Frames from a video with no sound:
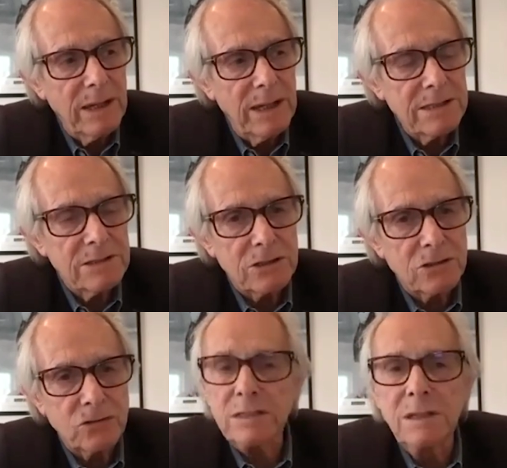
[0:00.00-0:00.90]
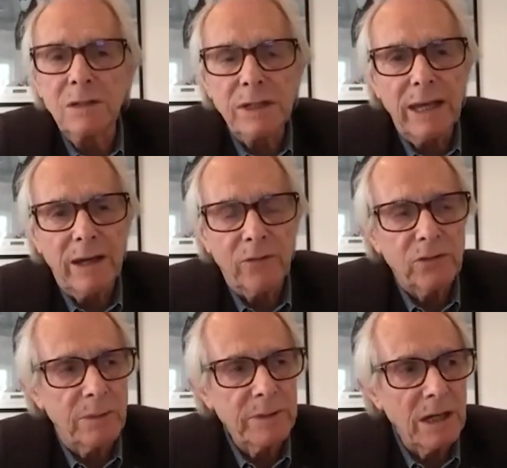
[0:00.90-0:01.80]
his destruction of the
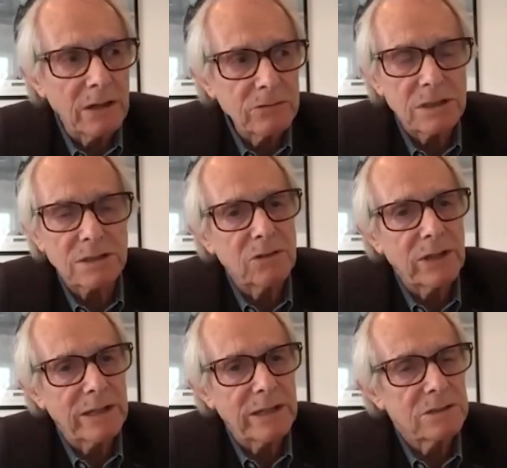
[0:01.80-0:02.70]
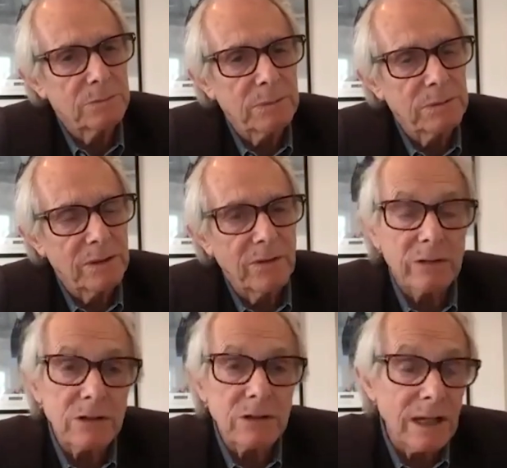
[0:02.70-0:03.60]
left. I mean, hundreds of thousands of
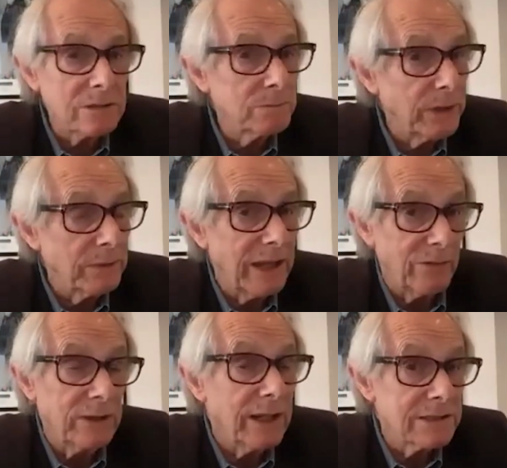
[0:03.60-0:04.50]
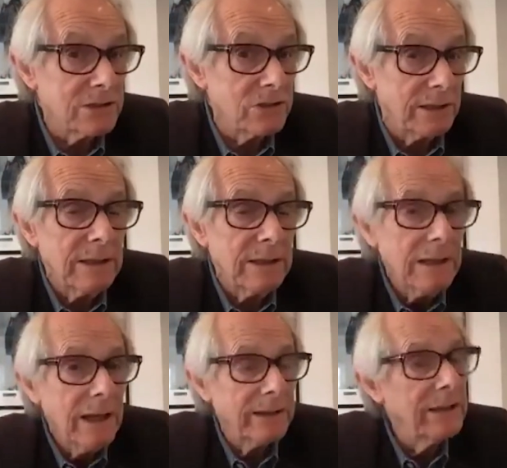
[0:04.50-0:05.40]
people left last year,
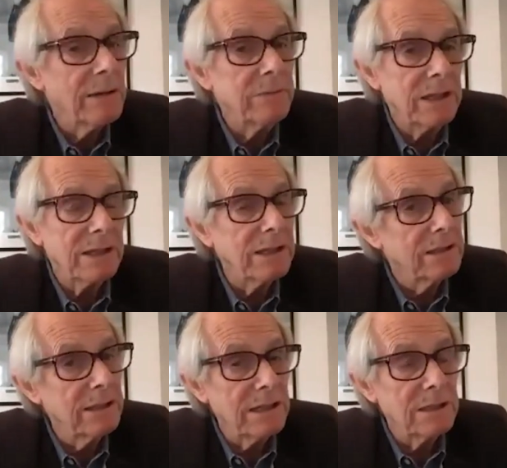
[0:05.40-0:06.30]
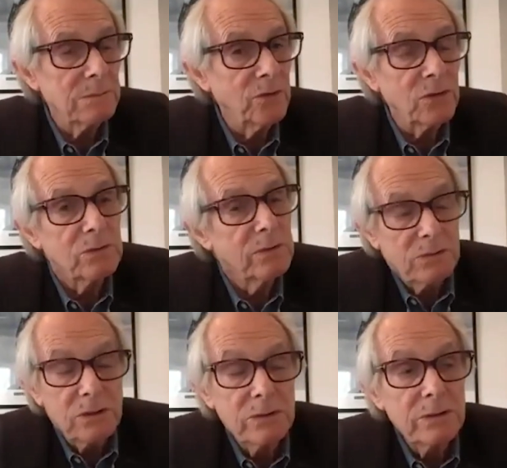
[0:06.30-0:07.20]
and how many the year before,
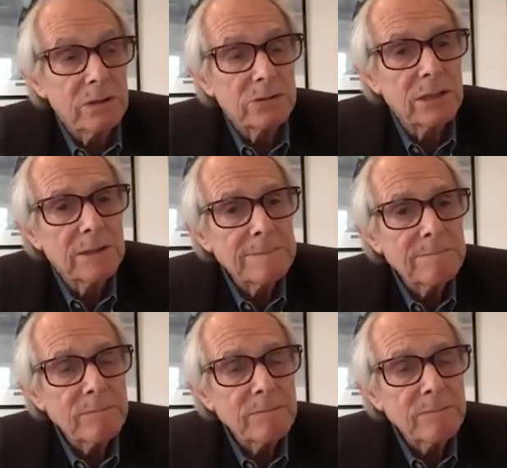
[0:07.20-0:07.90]
who knows?